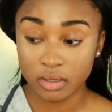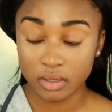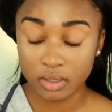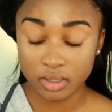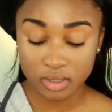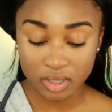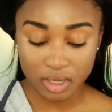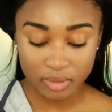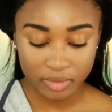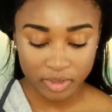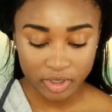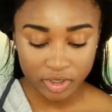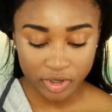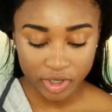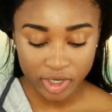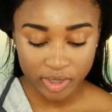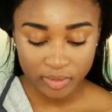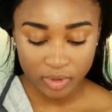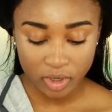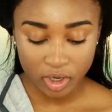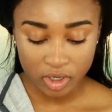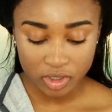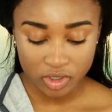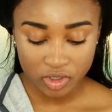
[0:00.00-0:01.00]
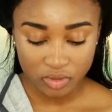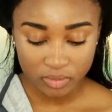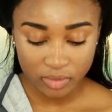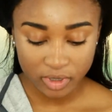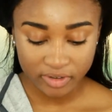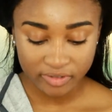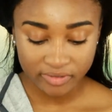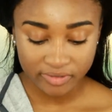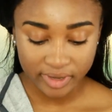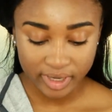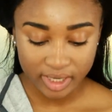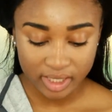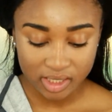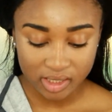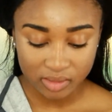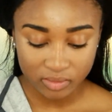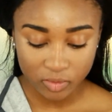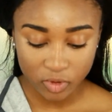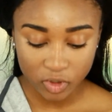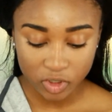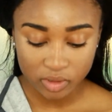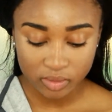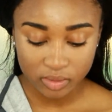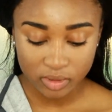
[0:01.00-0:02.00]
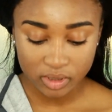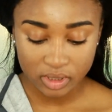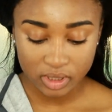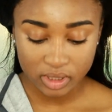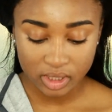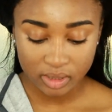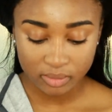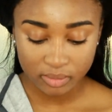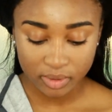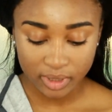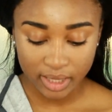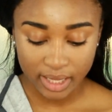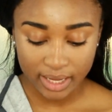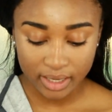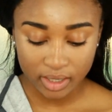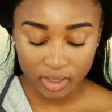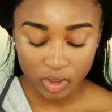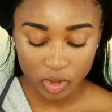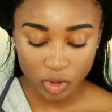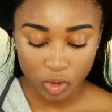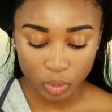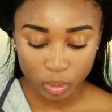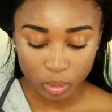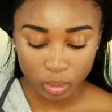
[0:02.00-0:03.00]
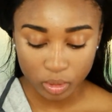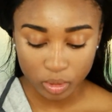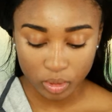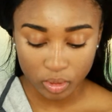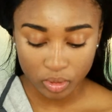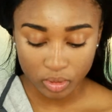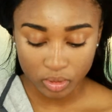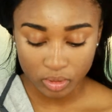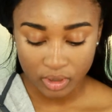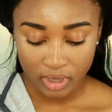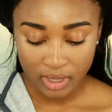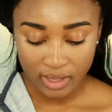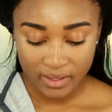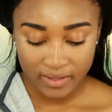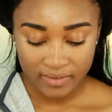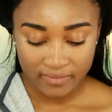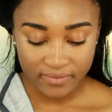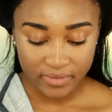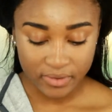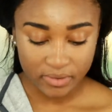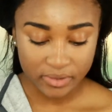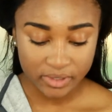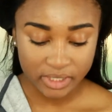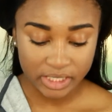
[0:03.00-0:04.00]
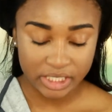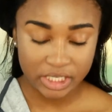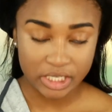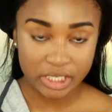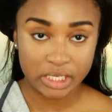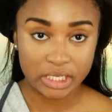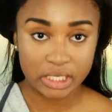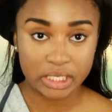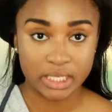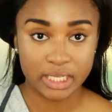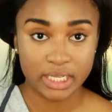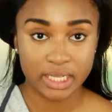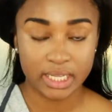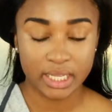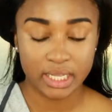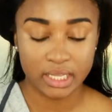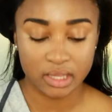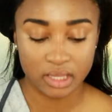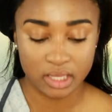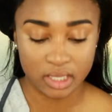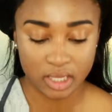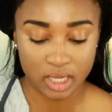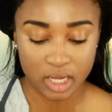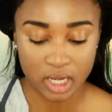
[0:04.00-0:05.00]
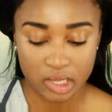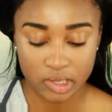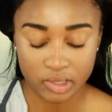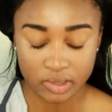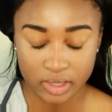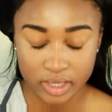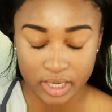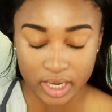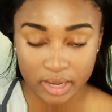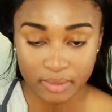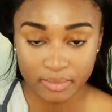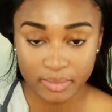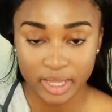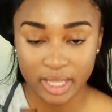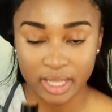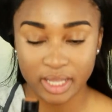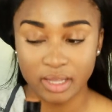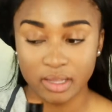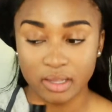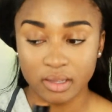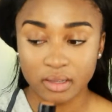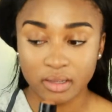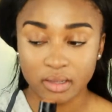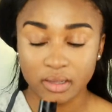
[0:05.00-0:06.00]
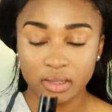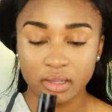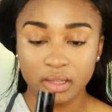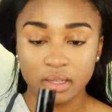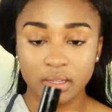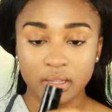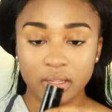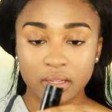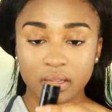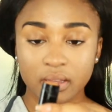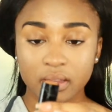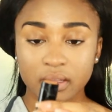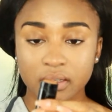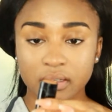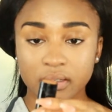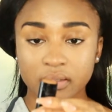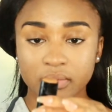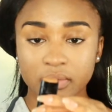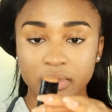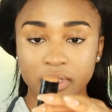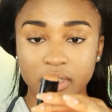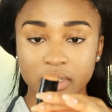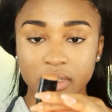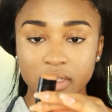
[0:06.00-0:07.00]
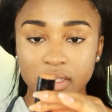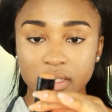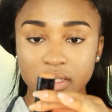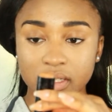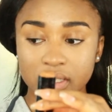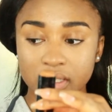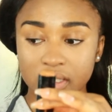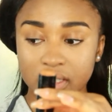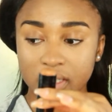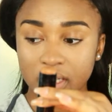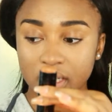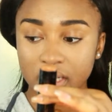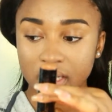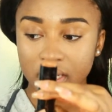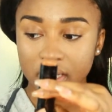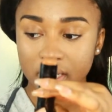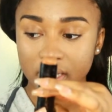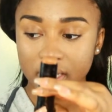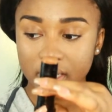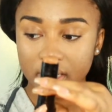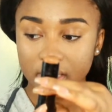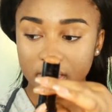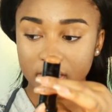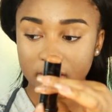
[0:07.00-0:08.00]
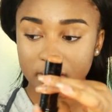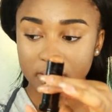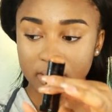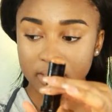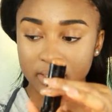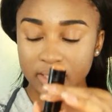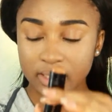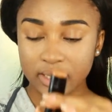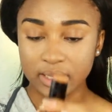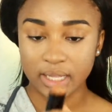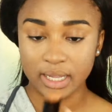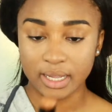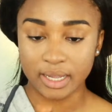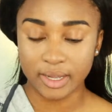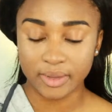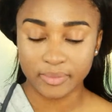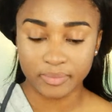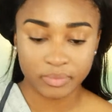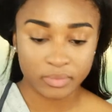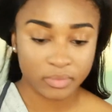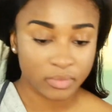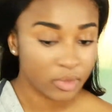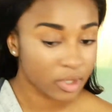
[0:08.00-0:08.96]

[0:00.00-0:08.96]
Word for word: So I'm going to cream contour my face. I'm going to be using the Black Opal foundation stick in the color Nutmeg. This is what it looks like, just like that.